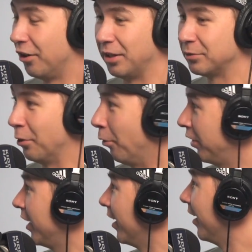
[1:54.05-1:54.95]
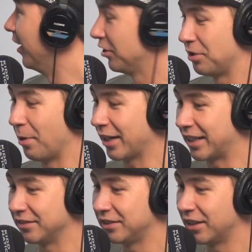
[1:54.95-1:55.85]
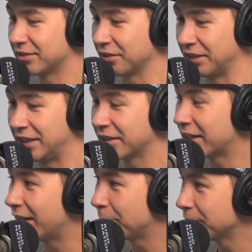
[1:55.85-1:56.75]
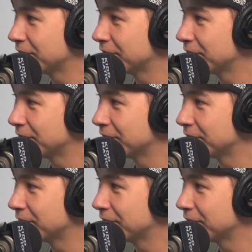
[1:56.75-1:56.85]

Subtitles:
Her name's Lori. She bought Kinsey a Selena cup.